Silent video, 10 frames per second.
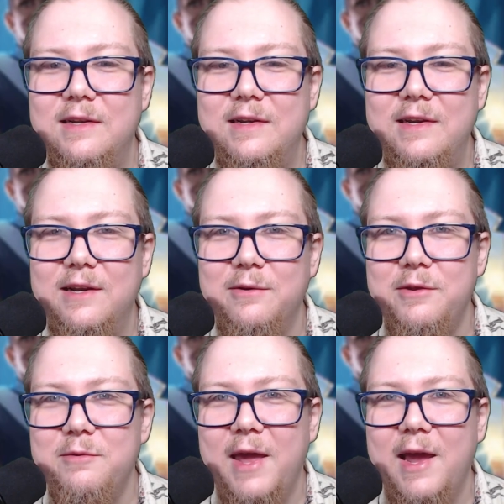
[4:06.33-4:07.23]

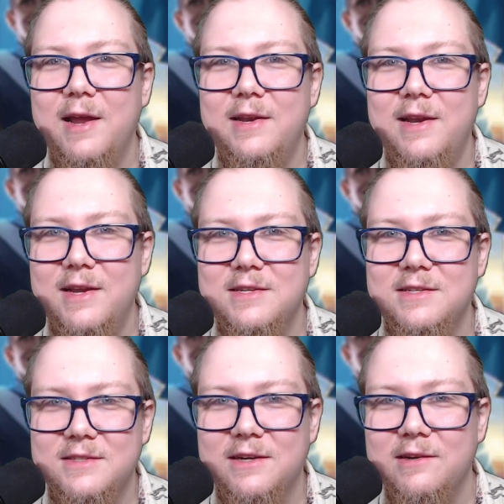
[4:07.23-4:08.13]
you can't
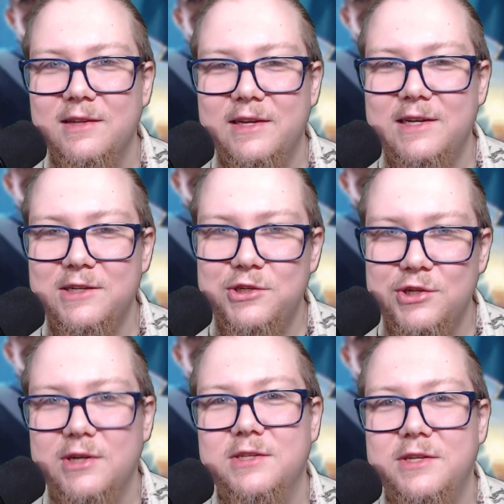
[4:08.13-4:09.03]
necessarily
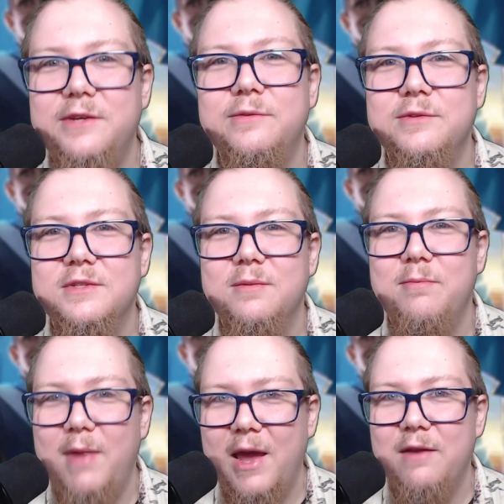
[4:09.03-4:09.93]
just use
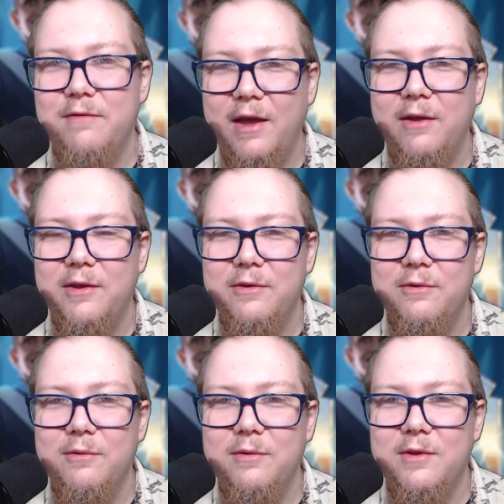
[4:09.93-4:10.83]
mana
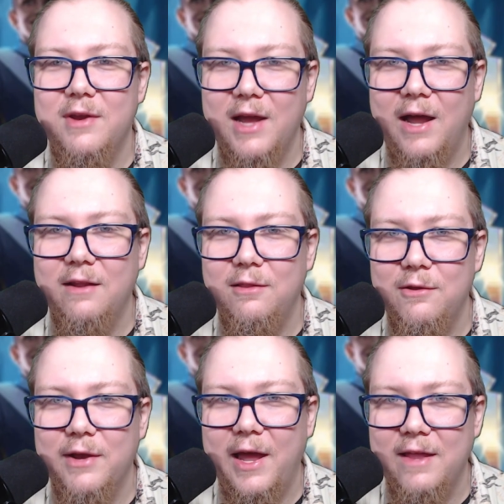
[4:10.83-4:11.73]
value. You gotta
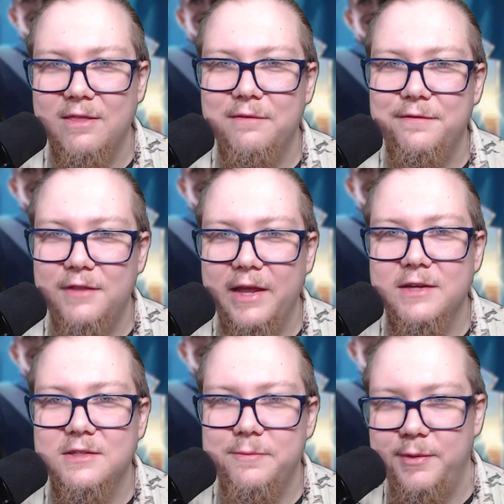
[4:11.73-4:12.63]
look at the
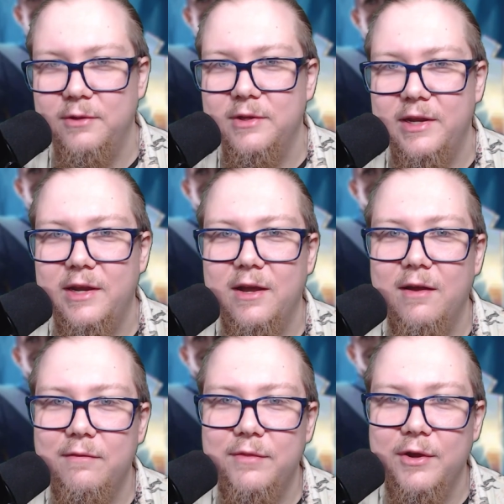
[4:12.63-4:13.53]
flexibility
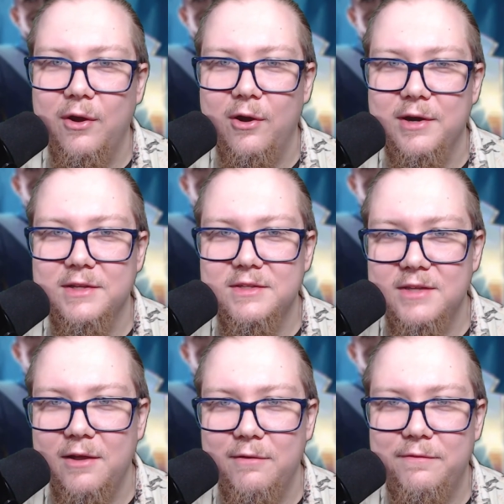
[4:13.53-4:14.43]
of the card
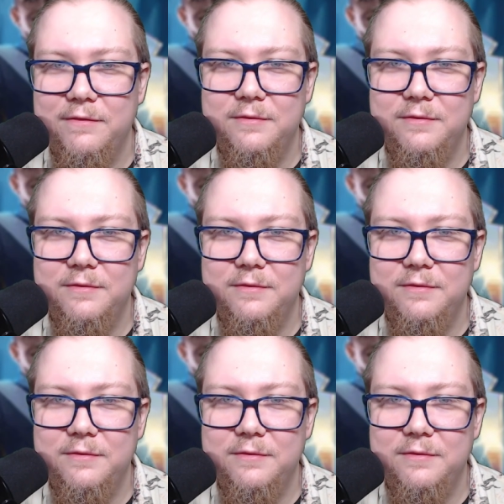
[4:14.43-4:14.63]
itself.